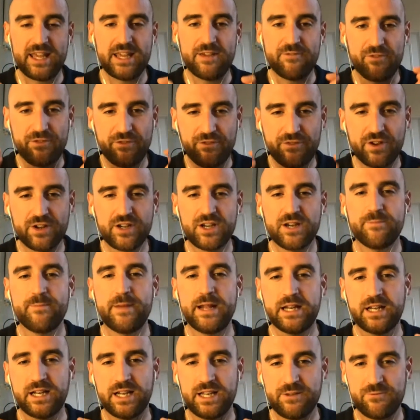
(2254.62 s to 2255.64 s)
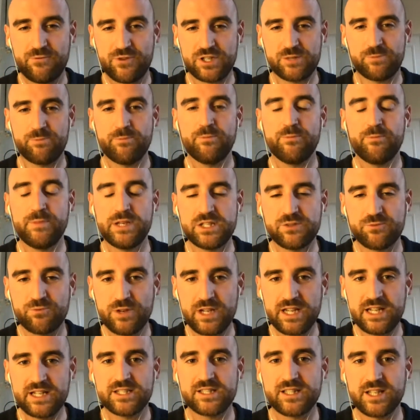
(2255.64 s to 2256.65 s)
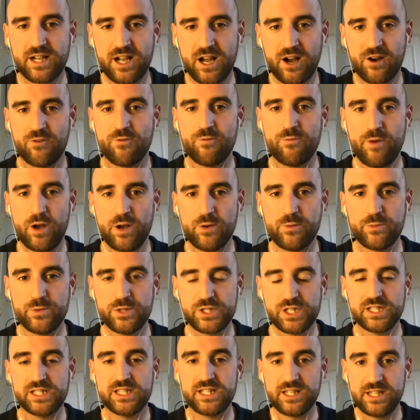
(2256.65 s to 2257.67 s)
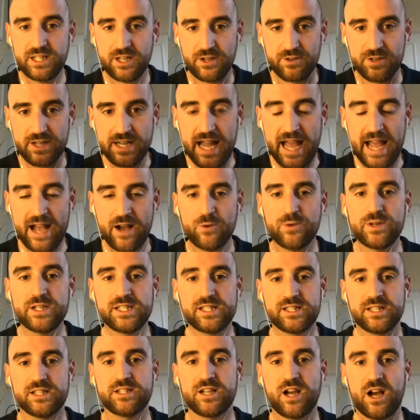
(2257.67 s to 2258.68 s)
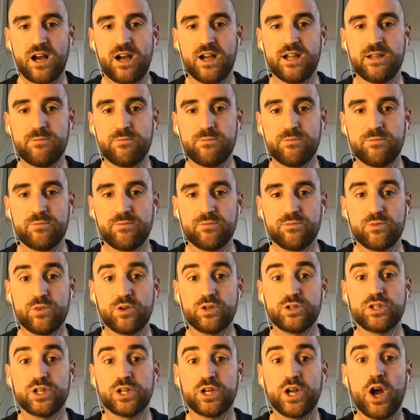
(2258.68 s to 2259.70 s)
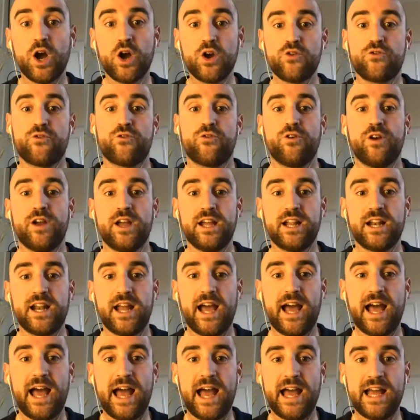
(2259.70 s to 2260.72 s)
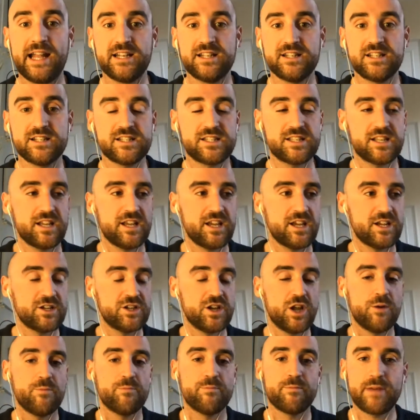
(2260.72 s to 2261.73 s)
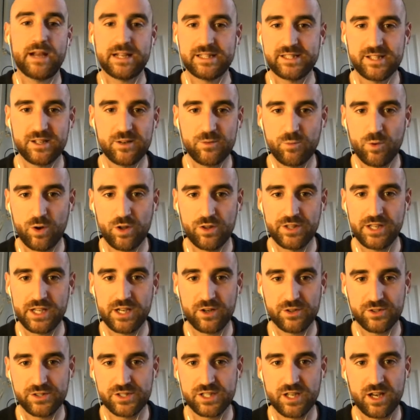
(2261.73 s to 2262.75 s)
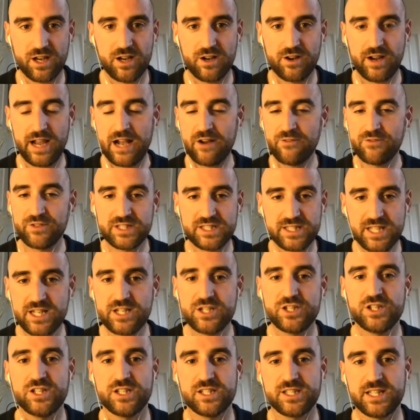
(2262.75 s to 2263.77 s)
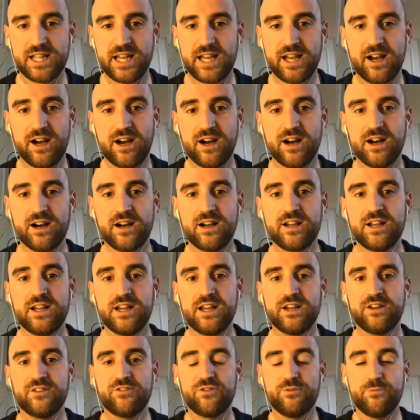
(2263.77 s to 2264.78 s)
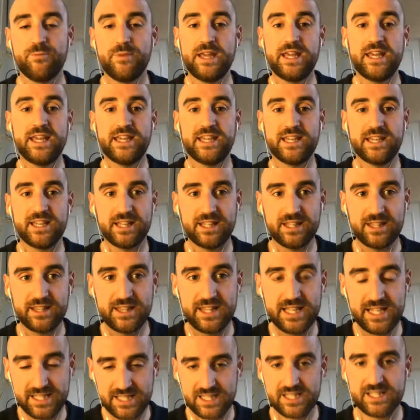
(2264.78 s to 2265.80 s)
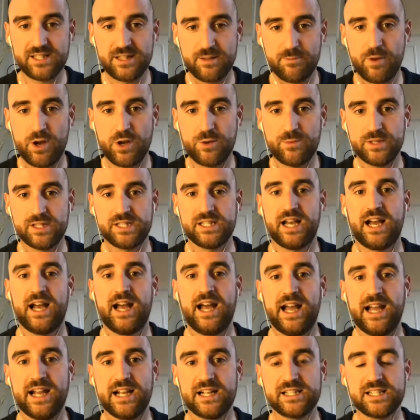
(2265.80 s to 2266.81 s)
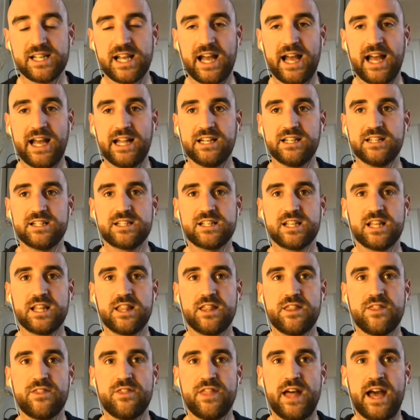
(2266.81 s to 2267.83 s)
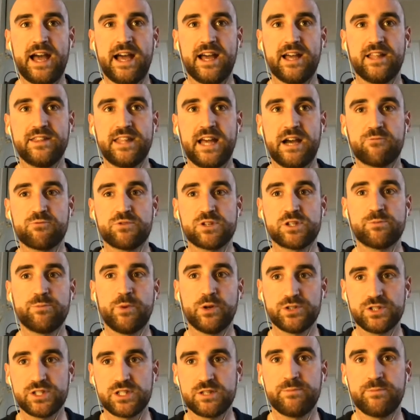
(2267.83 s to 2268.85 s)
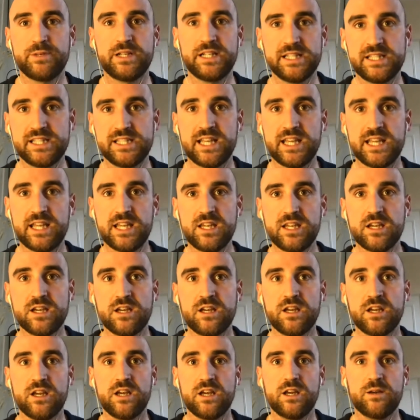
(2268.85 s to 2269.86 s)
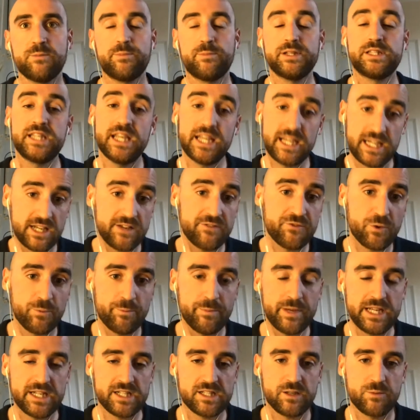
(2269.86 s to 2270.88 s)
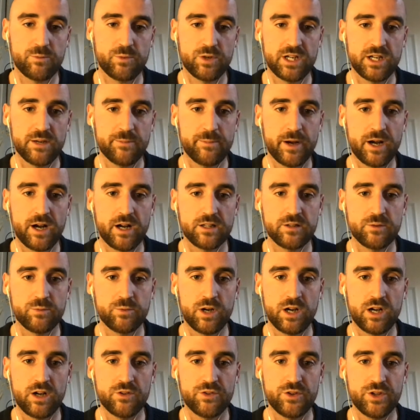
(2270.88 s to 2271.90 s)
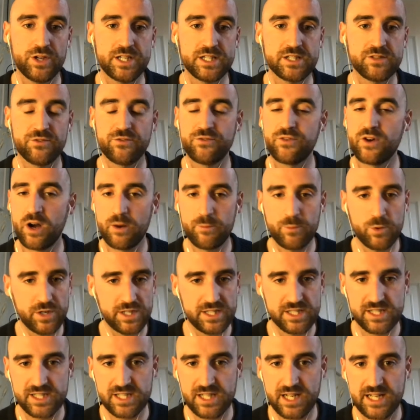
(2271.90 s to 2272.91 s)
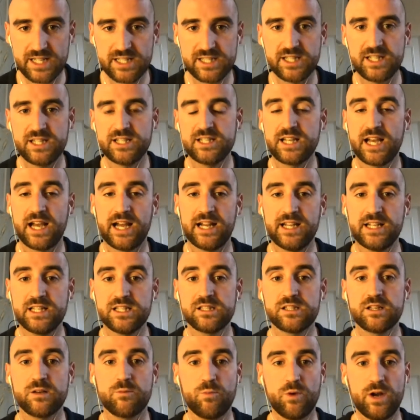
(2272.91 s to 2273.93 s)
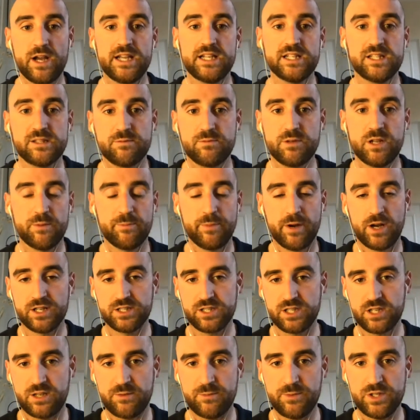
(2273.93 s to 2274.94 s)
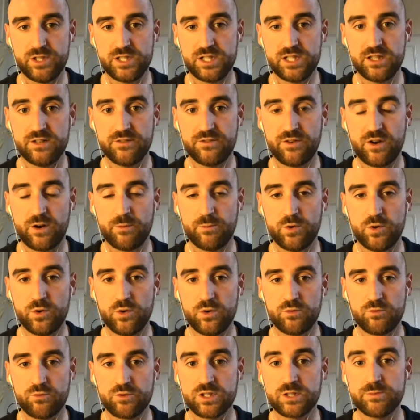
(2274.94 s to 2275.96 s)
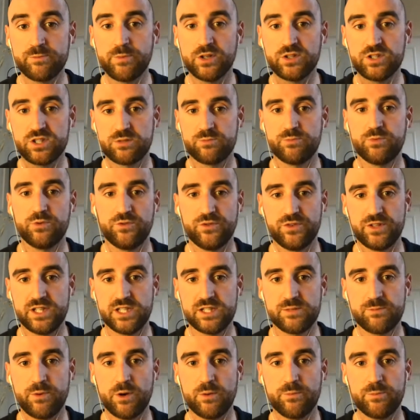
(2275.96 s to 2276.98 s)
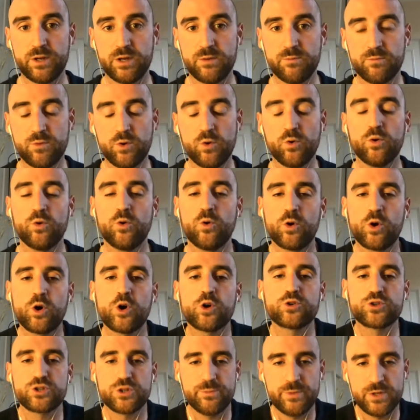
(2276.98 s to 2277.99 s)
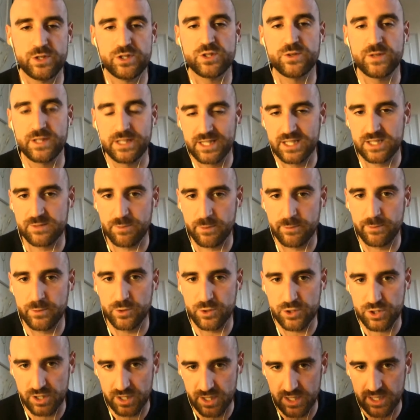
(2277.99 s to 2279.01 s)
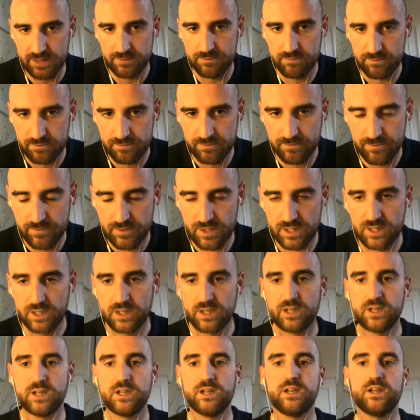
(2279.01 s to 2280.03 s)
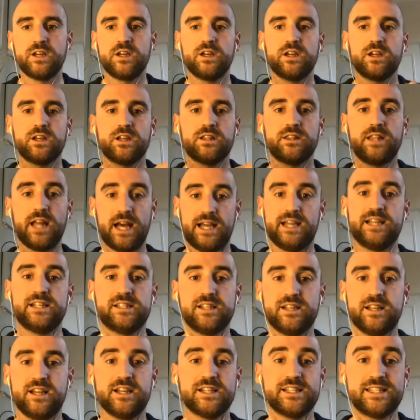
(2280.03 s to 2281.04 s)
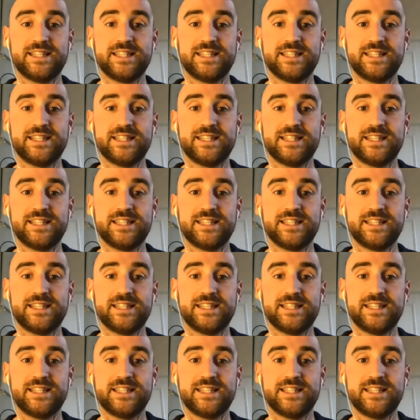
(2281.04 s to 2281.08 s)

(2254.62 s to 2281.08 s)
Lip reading: fundamentally misreads the current moment, which is, now is the time to go for it. And no matter what the odds are, how vertiginous they are, for me, this is the moment to act. And that responsibility, particularly from being someone in a part of the world that is far more insulated, and in some ways, parts of the community that are far more responsible for this problem or contribute to it disproportionately, that is a